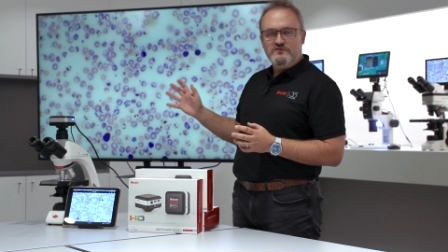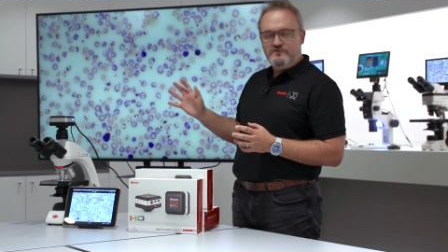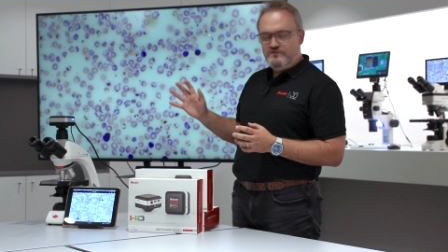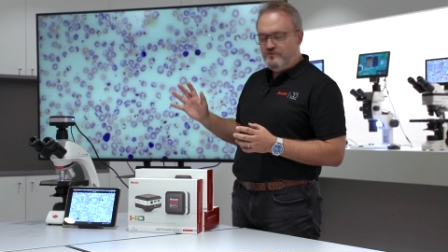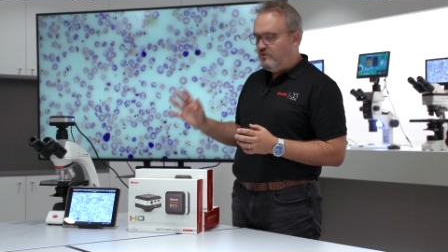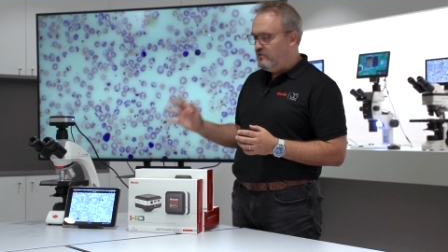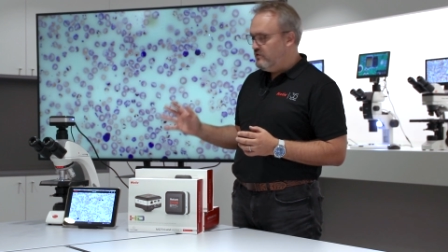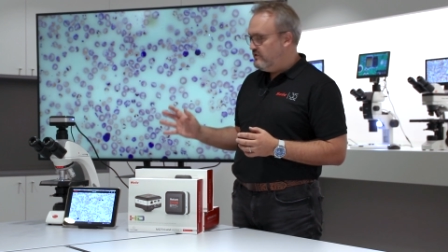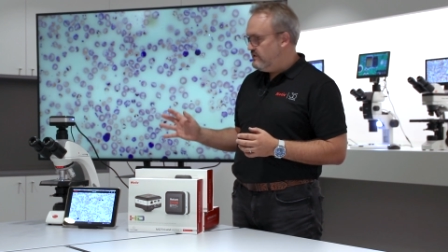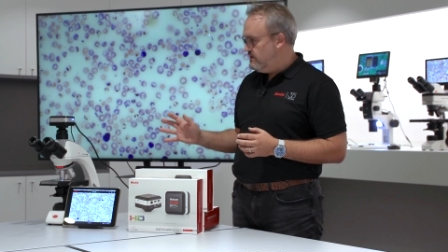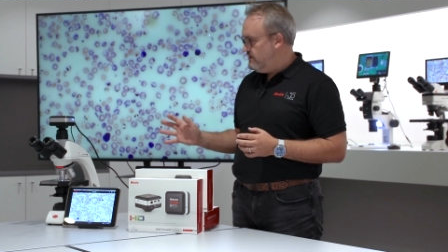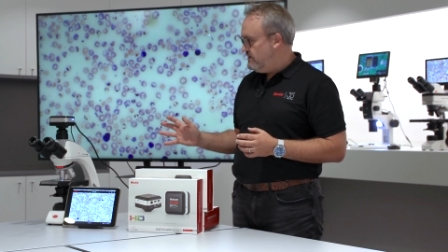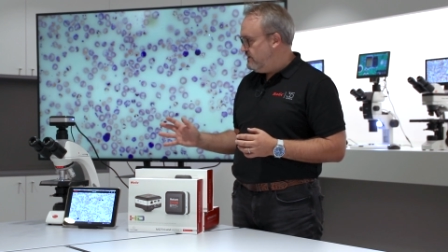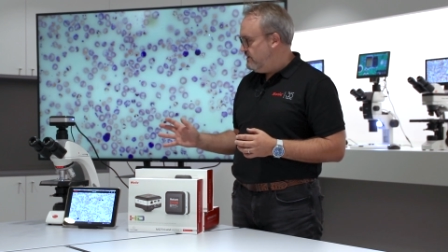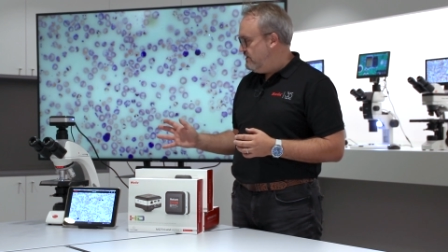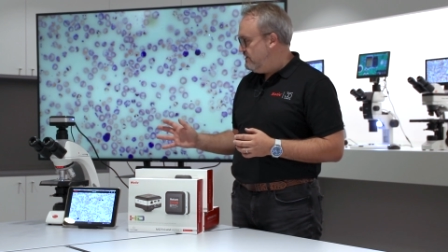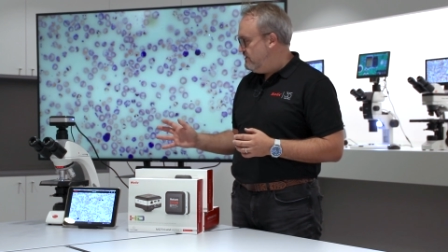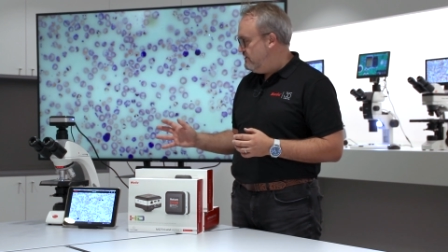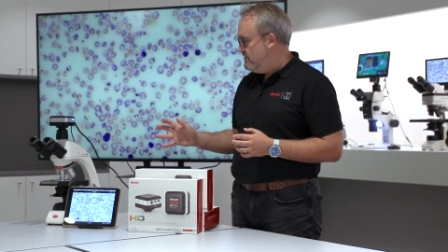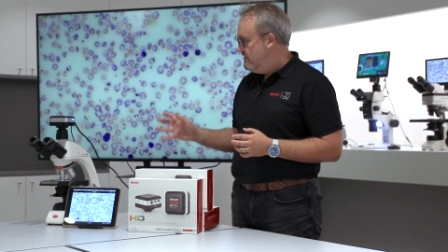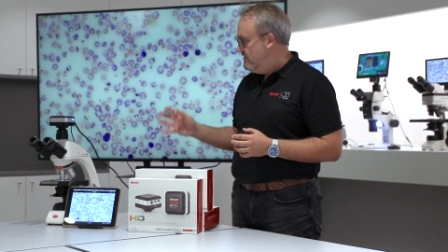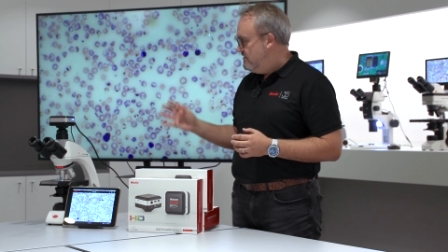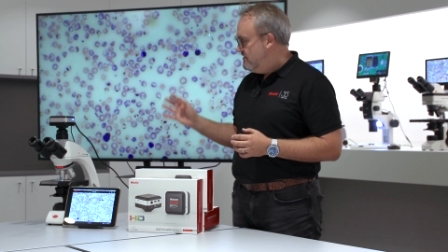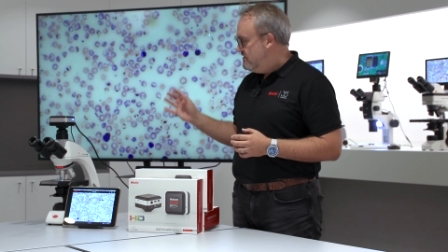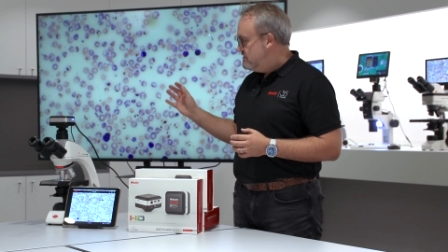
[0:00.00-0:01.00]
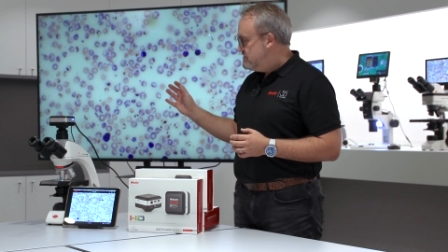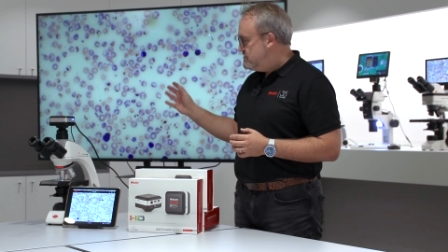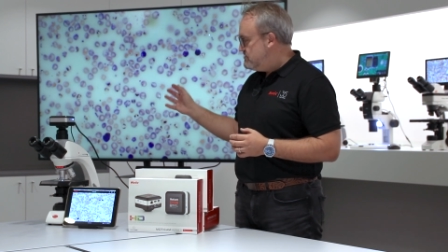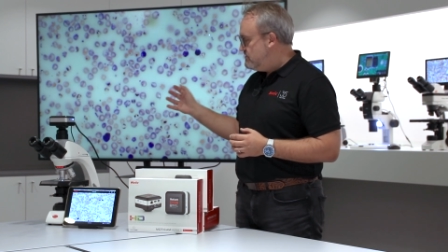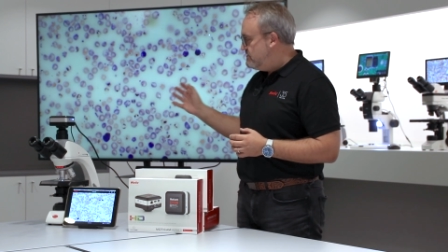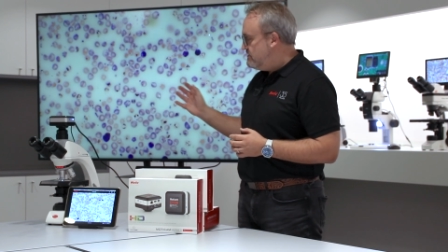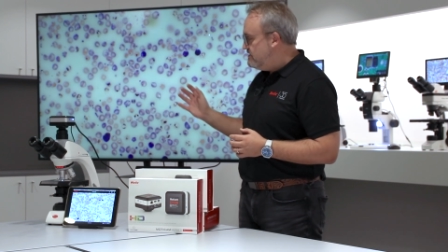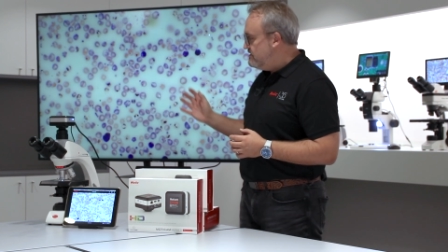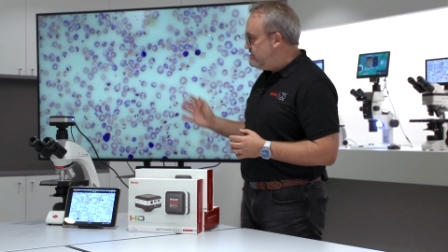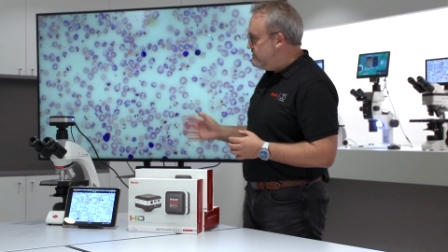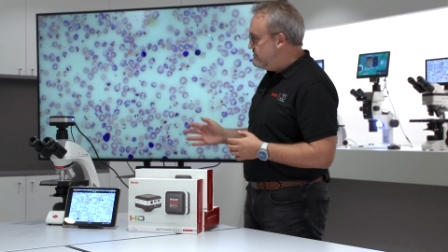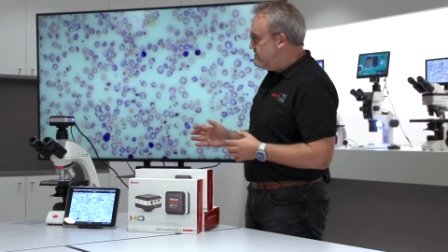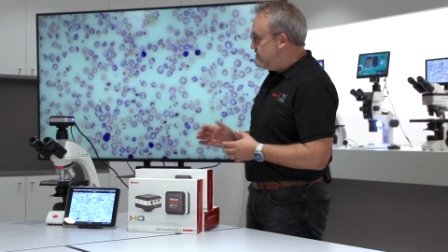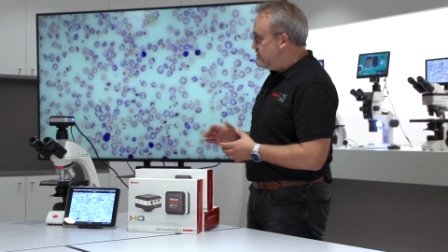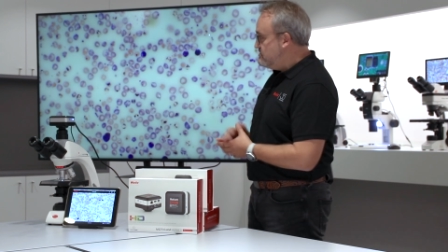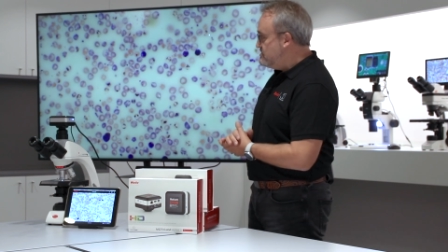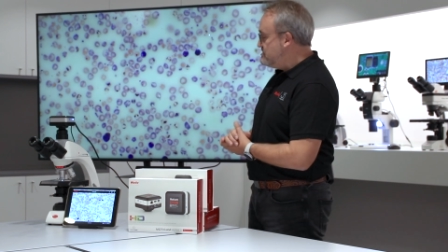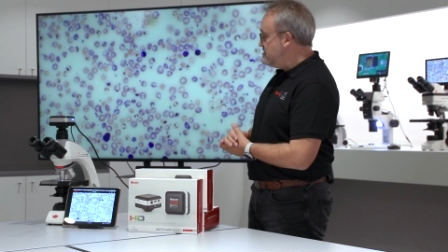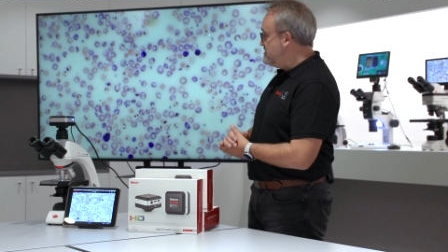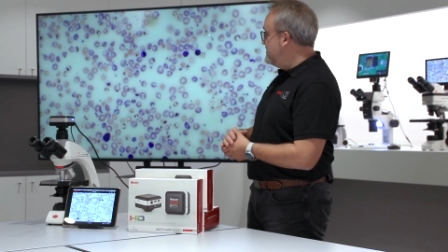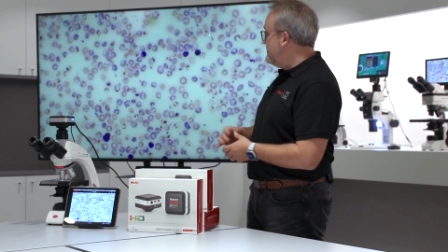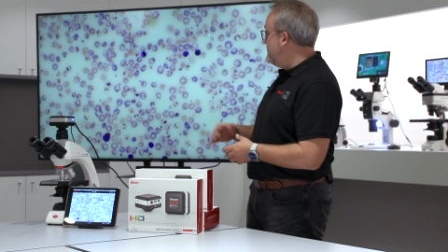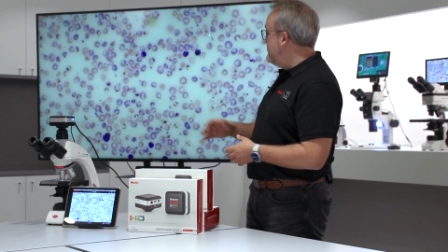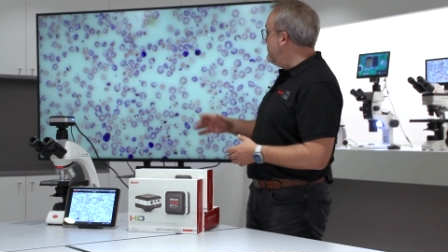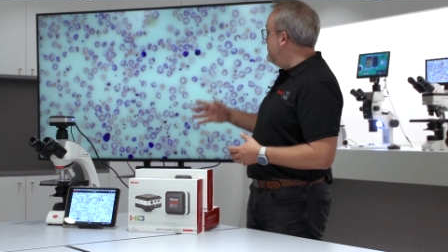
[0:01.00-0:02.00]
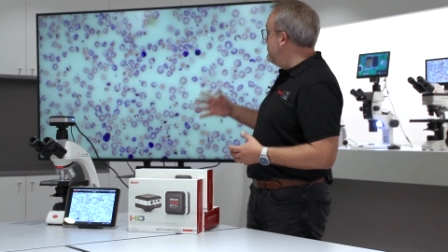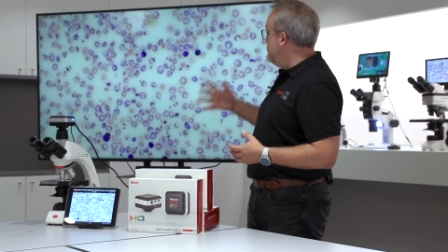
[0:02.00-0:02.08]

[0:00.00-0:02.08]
4K so that you can share,